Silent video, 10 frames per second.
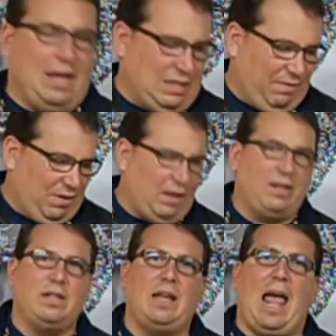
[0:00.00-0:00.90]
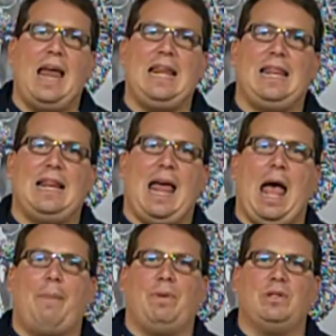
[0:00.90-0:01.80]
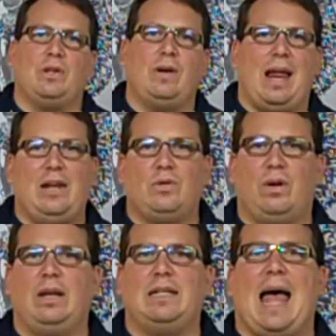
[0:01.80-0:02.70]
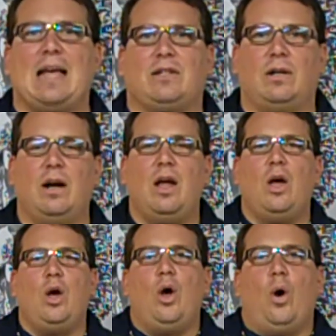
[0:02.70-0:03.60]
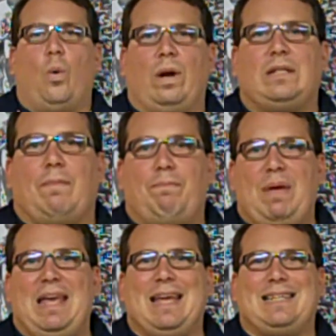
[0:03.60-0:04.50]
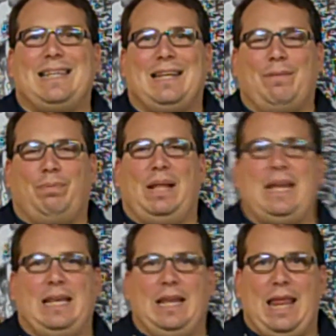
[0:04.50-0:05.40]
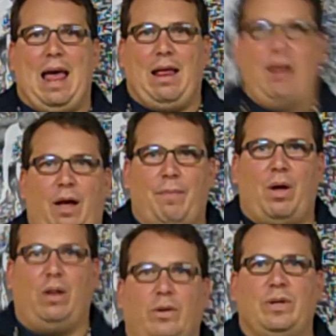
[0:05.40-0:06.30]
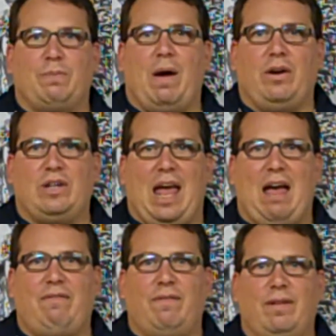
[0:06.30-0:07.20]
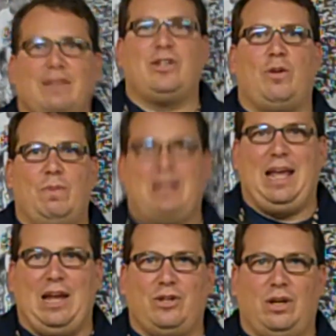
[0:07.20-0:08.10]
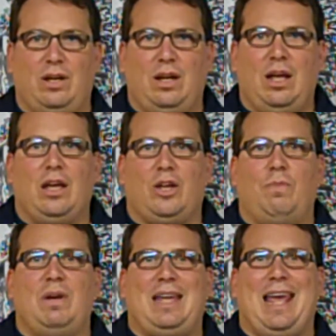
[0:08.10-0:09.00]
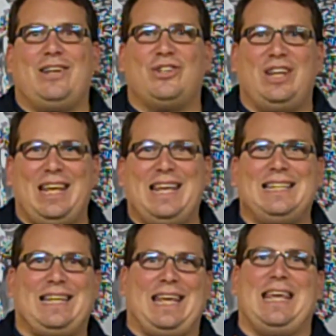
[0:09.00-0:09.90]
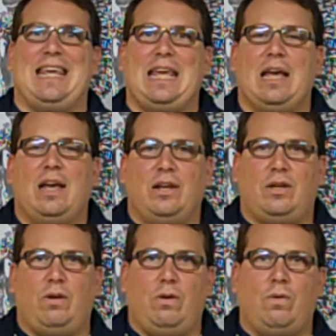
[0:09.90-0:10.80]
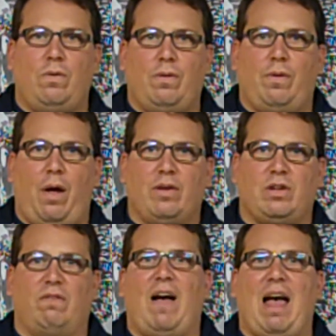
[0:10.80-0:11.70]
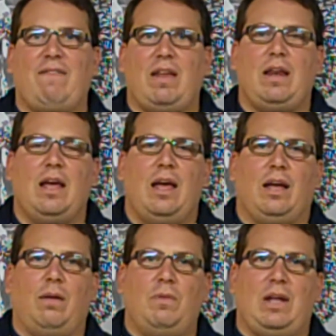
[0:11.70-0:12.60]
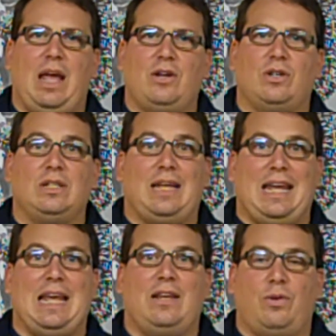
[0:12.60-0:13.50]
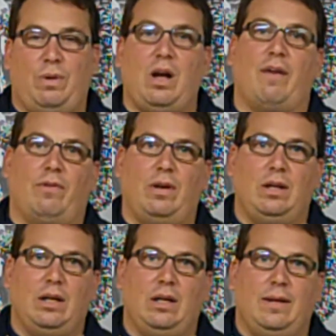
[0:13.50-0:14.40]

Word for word: because if you listen to anything that happens during any sort of disaster, what is the biggest complaint that um, all the responders have? Is communication. Communication is key to uh, surviving. Communication is key to recovery.